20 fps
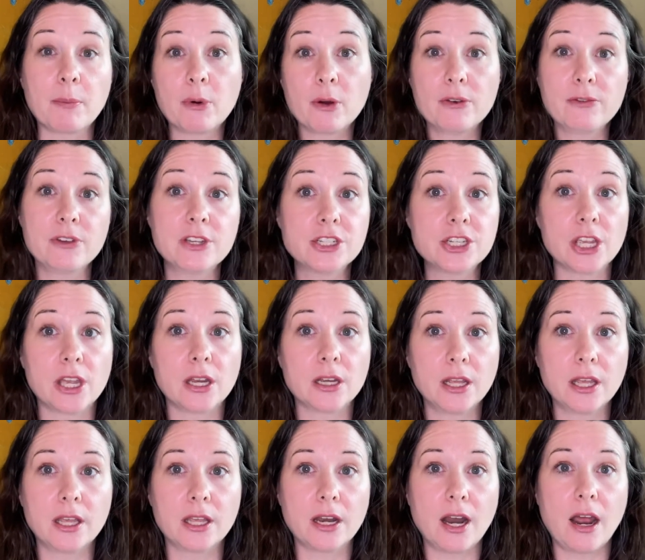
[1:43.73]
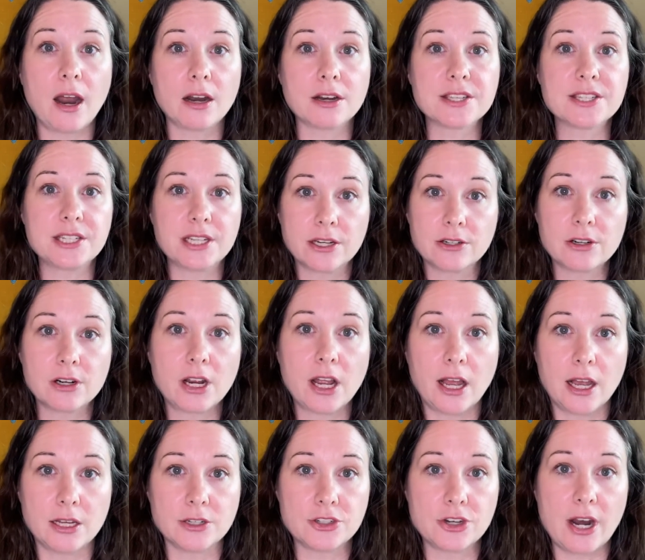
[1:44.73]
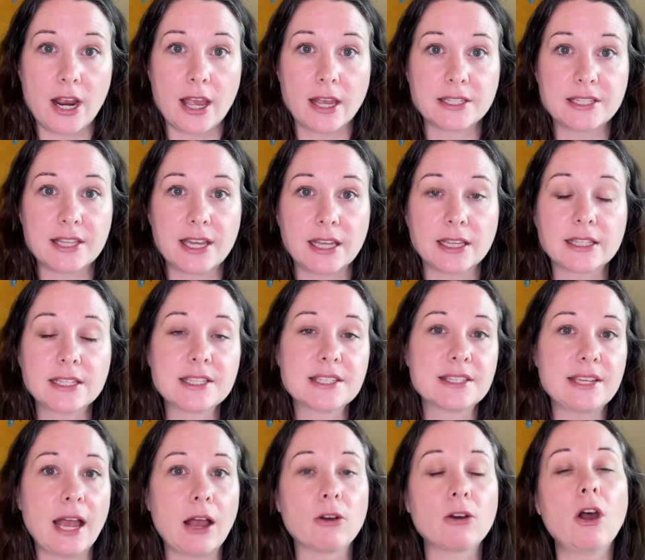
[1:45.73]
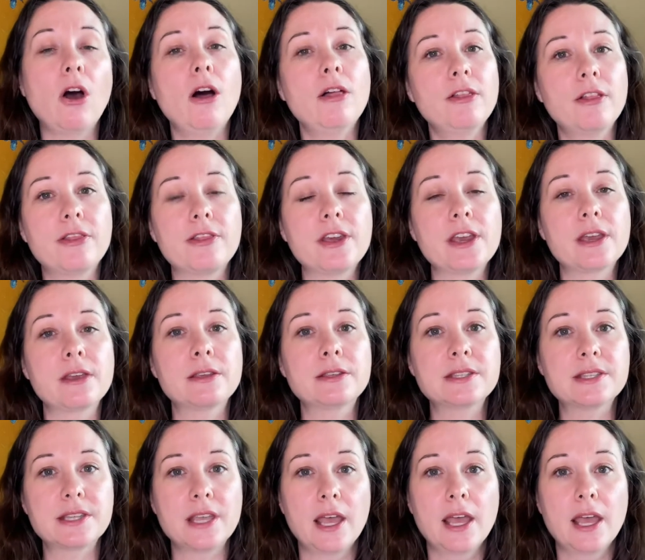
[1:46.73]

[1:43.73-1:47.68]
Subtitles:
provision in our standard contract that lists out all the things